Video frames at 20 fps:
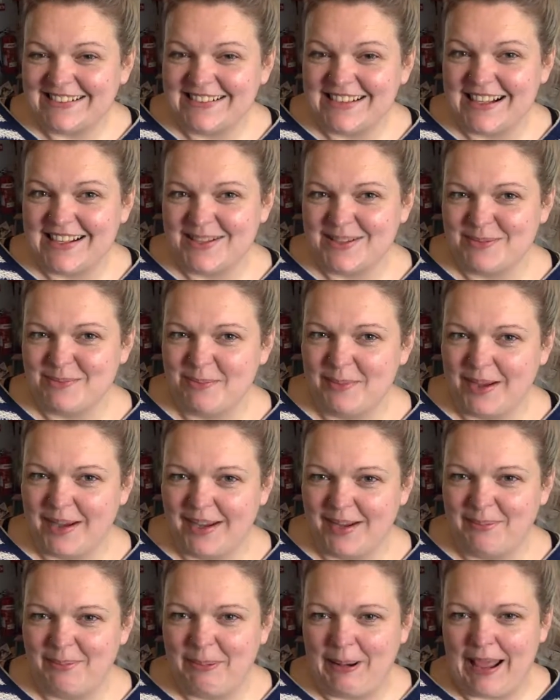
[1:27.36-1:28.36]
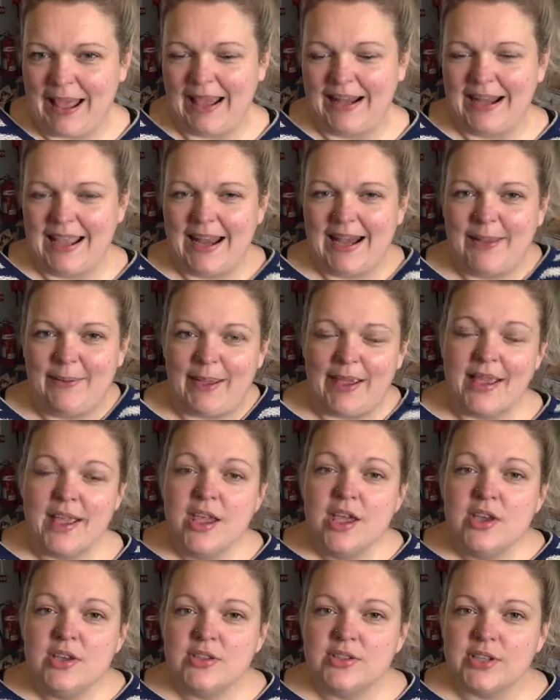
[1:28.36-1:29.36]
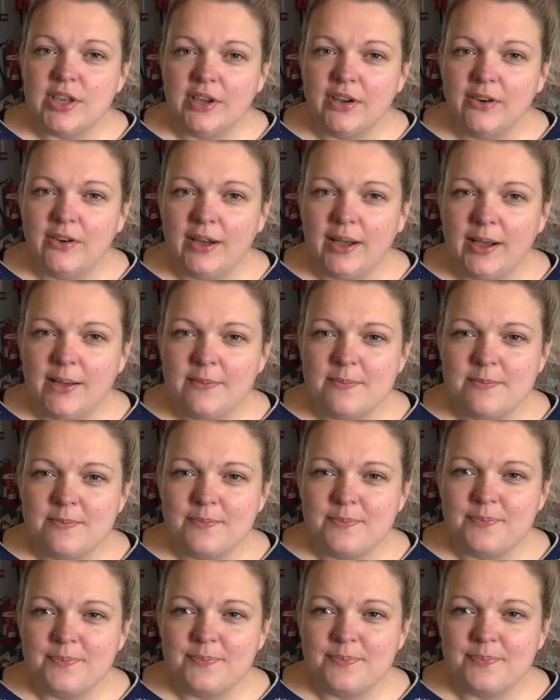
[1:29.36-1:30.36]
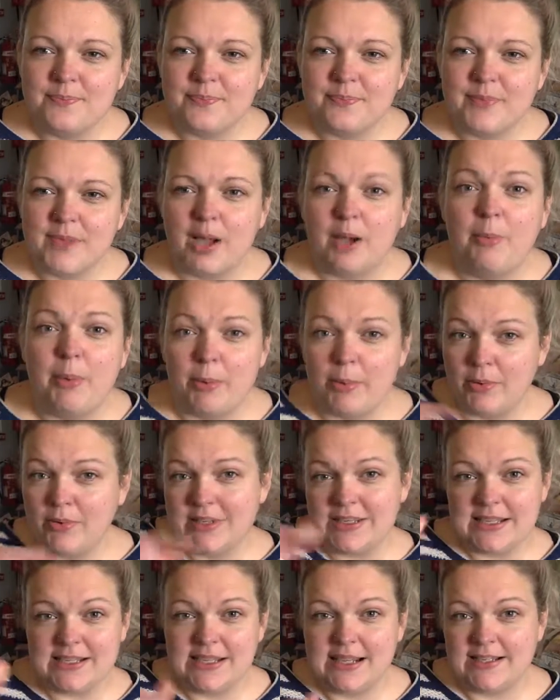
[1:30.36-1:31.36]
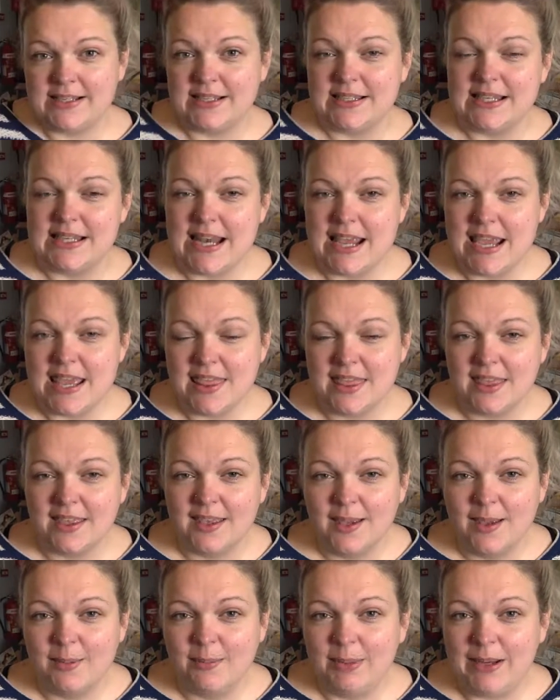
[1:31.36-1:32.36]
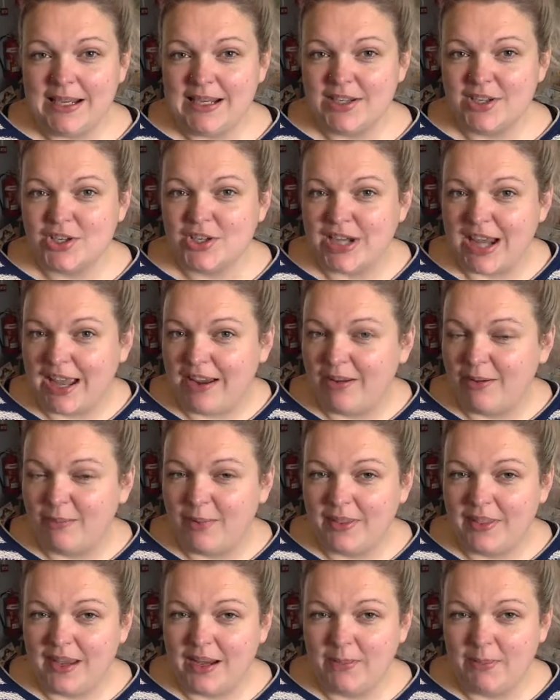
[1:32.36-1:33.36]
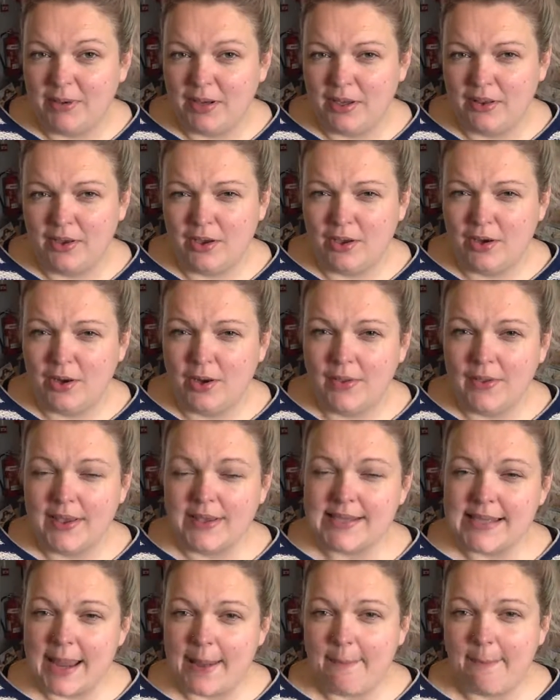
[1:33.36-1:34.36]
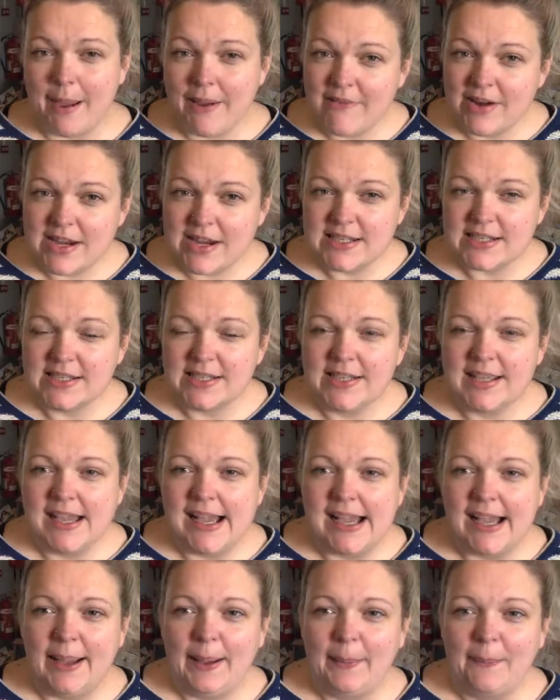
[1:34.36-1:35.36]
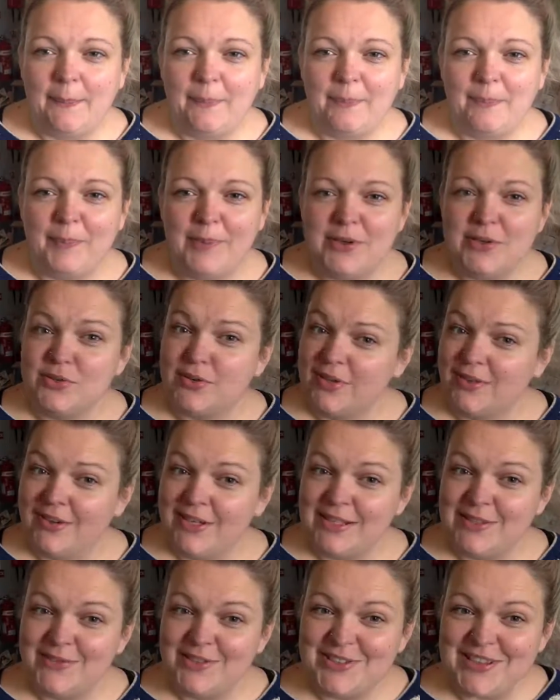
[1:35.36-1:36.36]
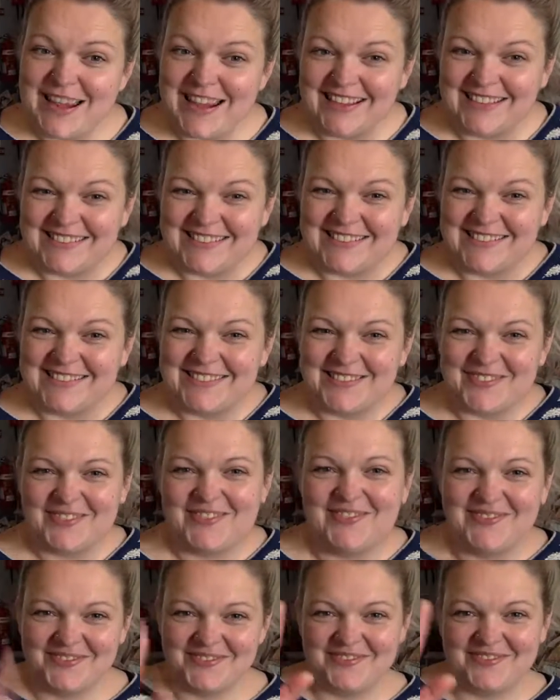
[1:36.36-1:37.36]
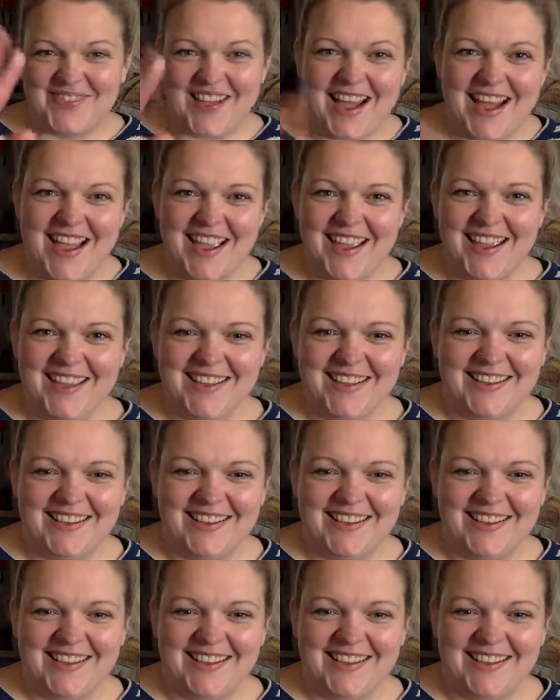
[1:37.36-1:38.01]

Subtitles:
That's my plan. Anyway, so I'll pop all the details underneath. Please share with anybody that you know that is getting married. Enjoy the rest of your day. Bye.